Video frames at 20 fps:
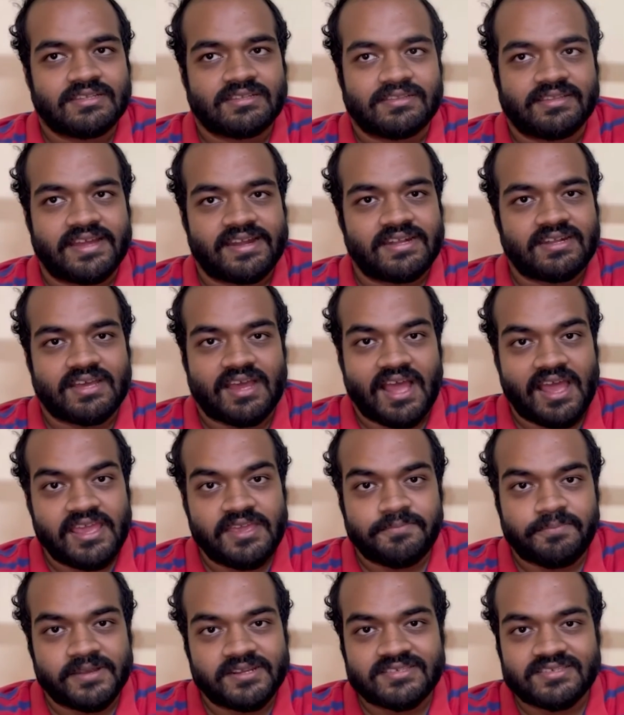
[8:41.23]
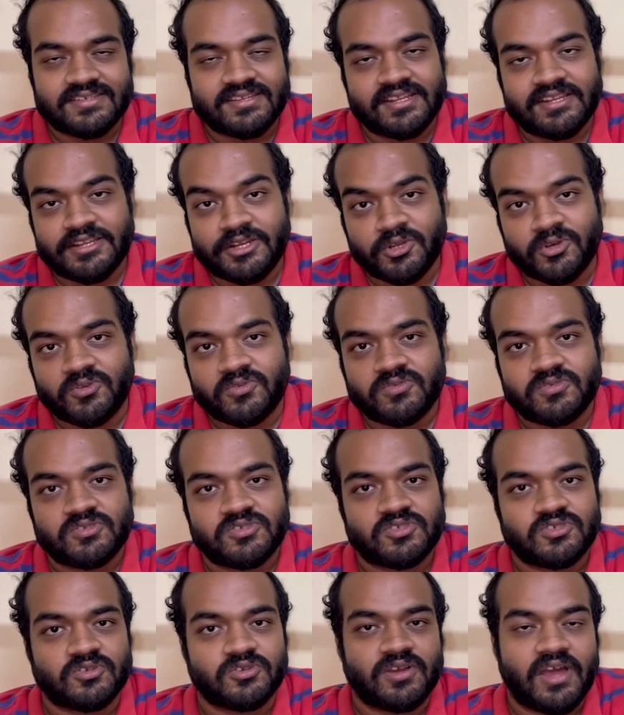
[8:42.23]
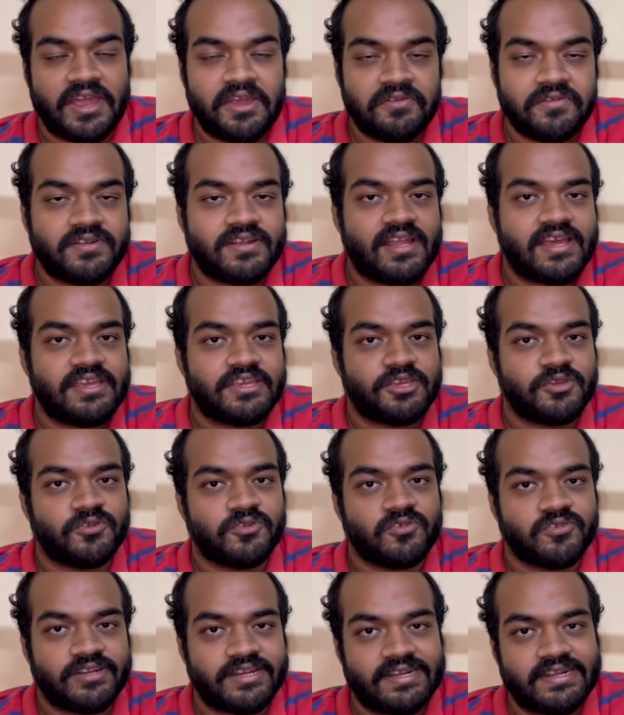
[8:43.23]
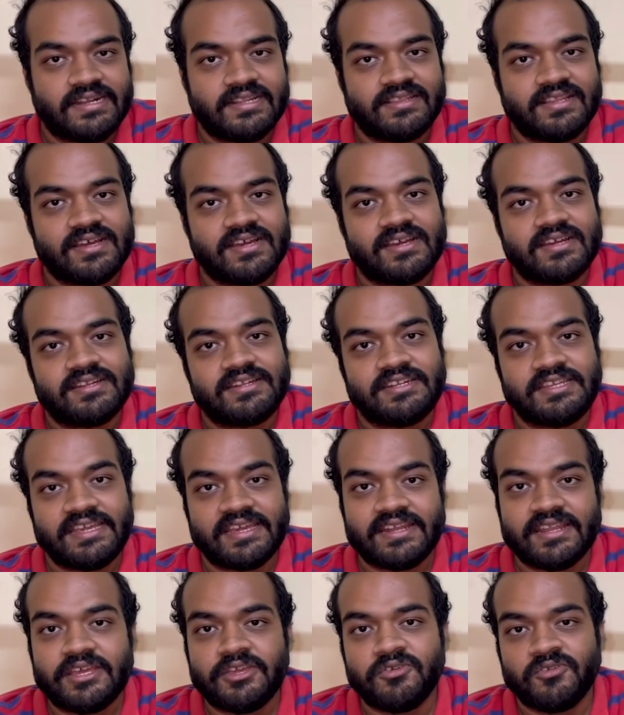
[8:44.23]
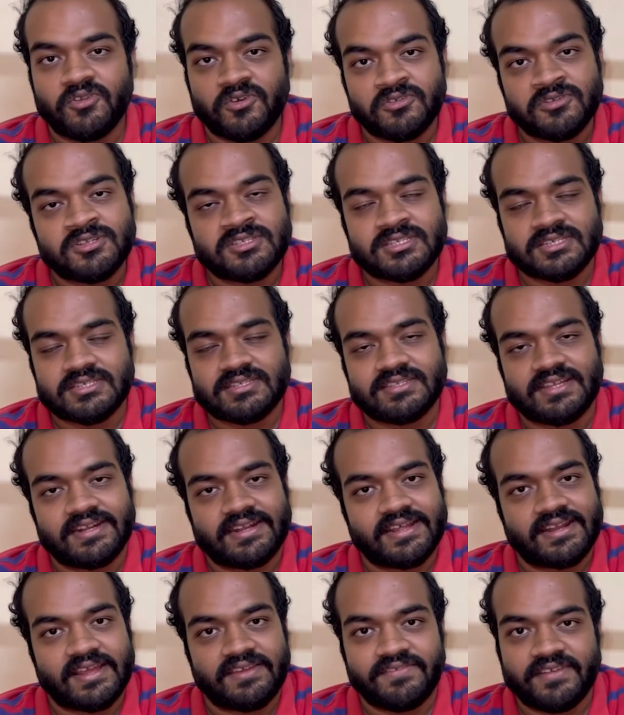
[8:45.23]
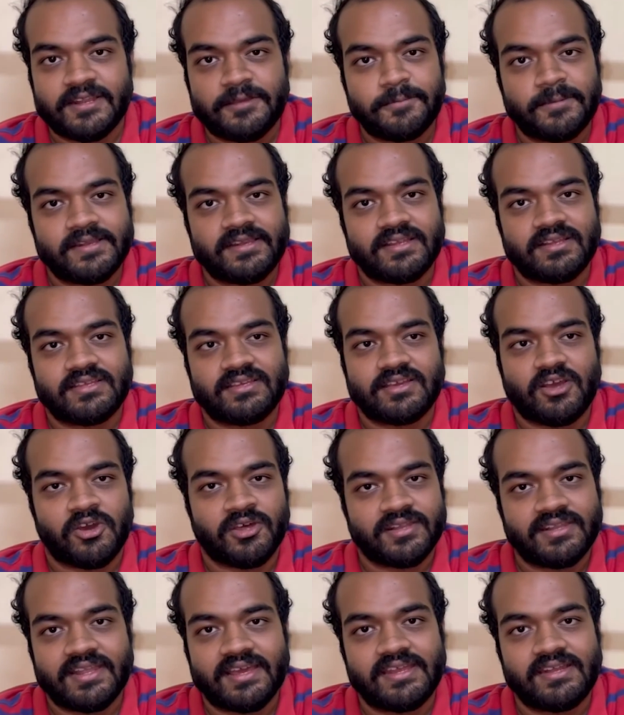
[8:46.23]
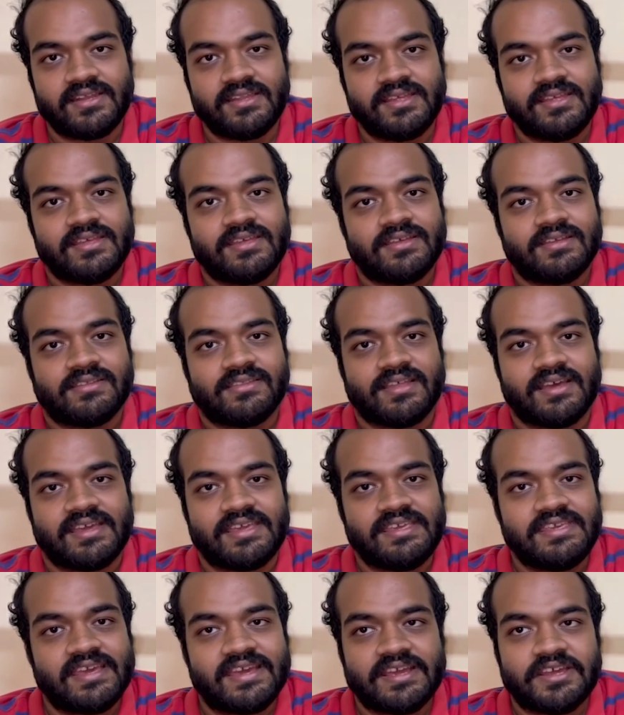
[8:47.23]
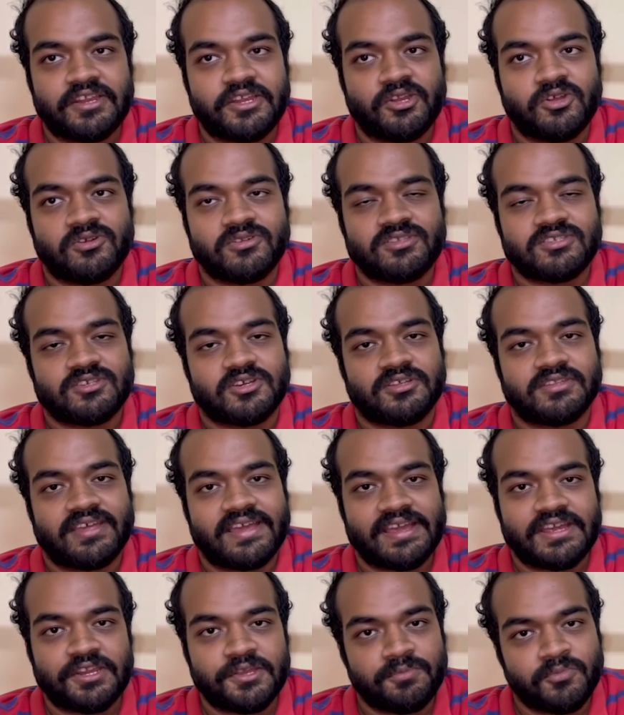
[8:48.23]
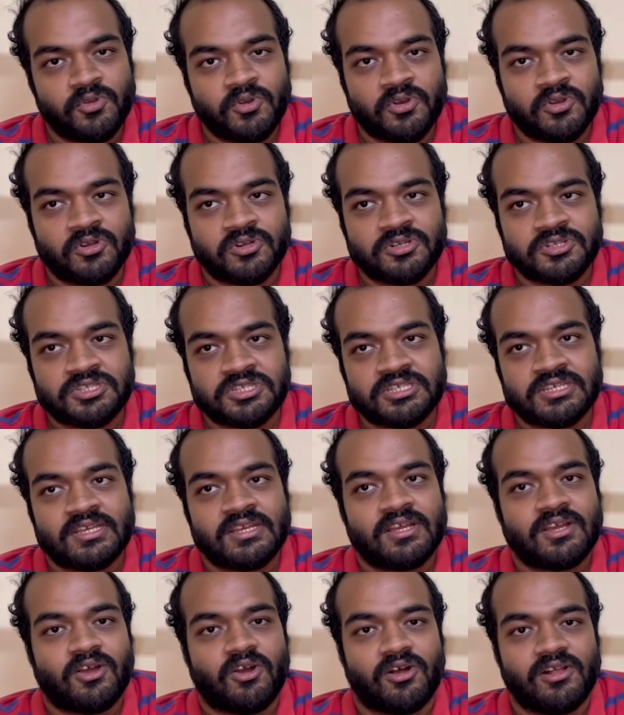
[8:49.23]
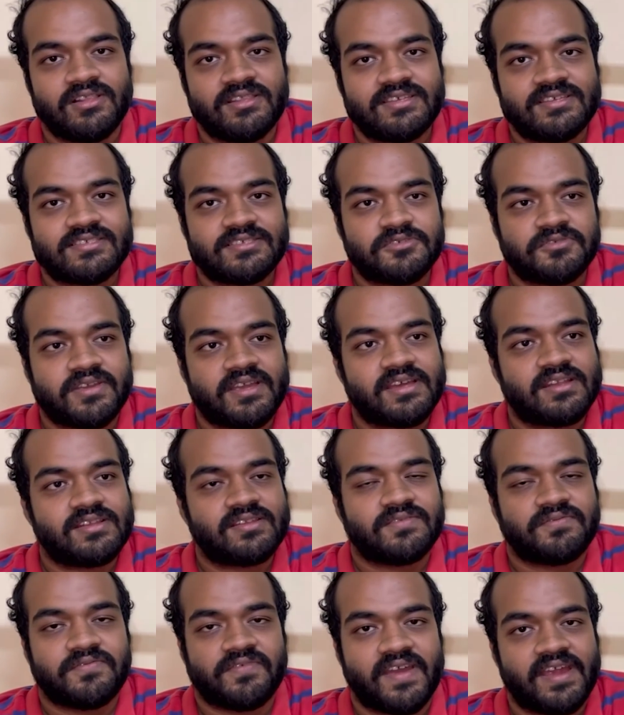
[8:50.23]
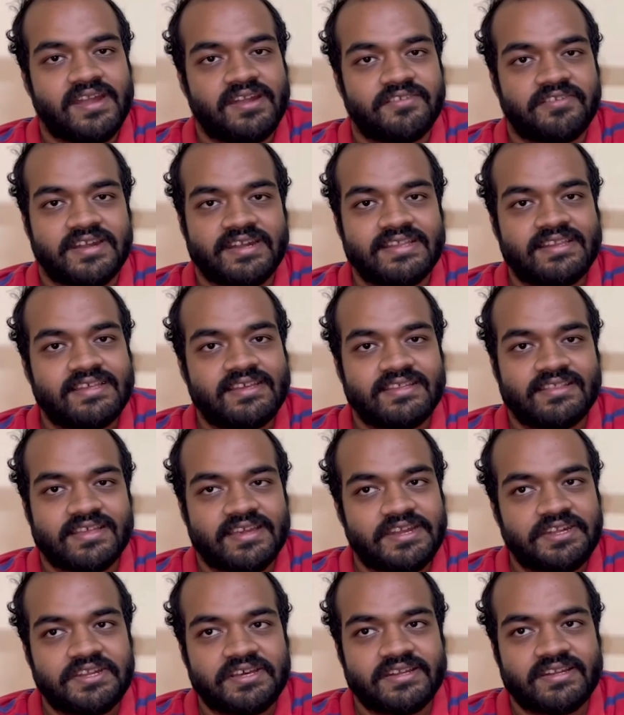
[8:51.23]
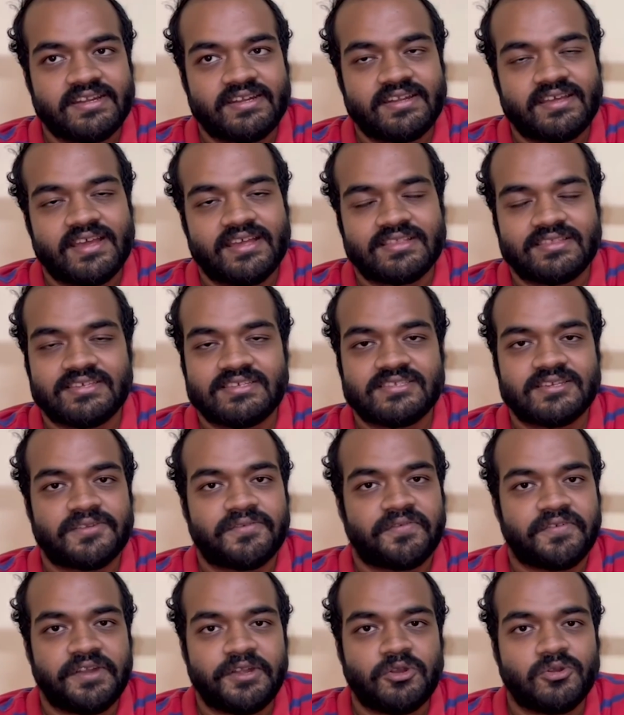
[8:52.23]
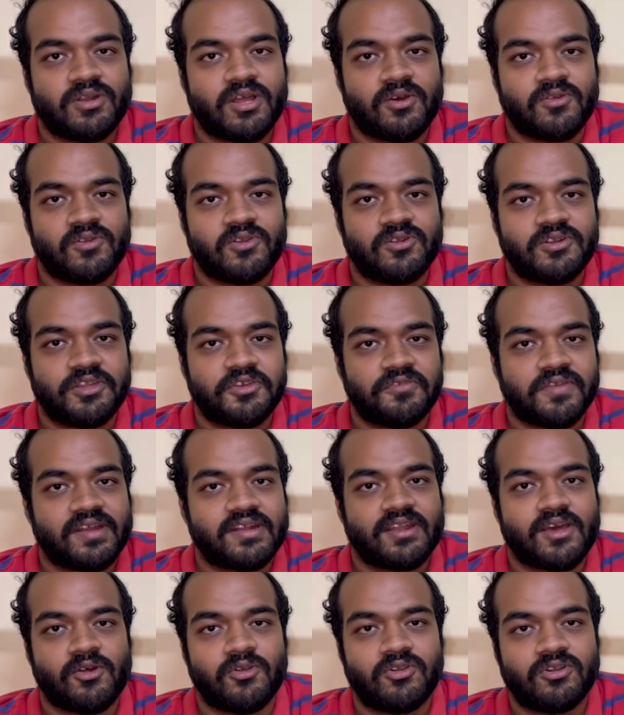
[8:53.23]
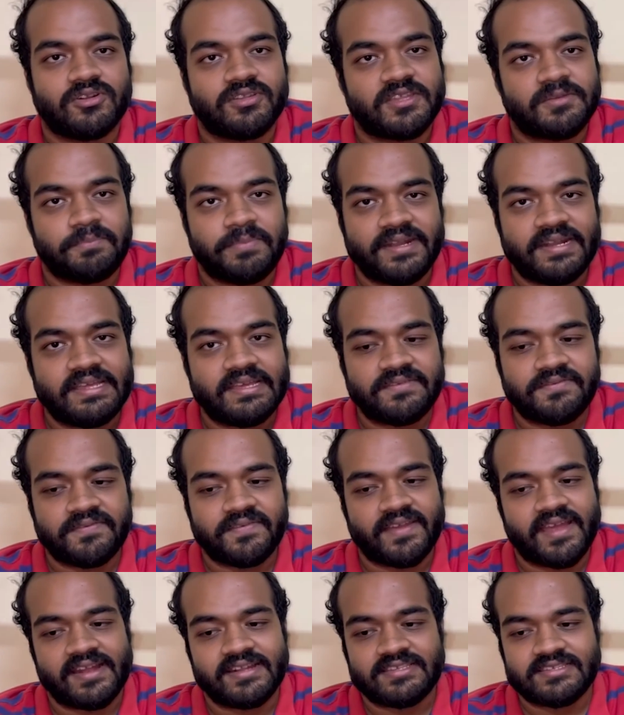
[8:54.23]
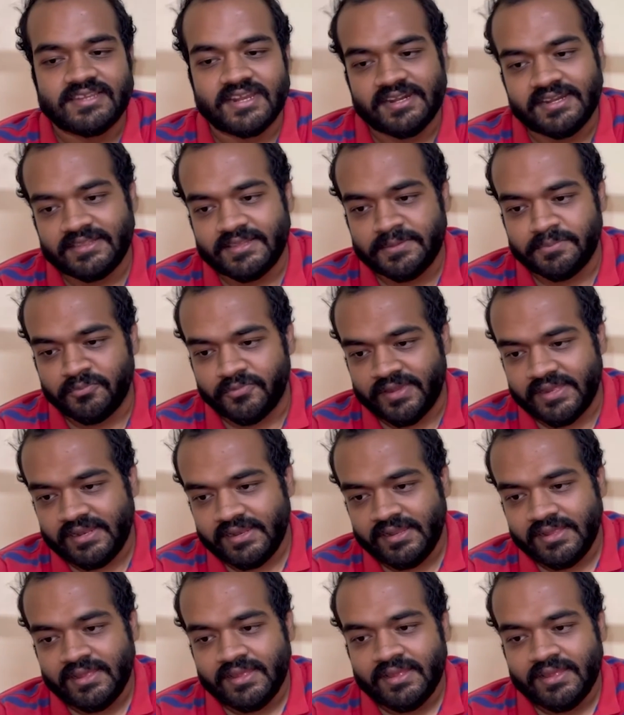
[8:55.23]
that I personally know, so I would like you to read the TNAU notes that are available online, the e-agri notes or the agri-moon notes. All these you can find readily in the internet, and these are free to download. You can download the PDF and study them well.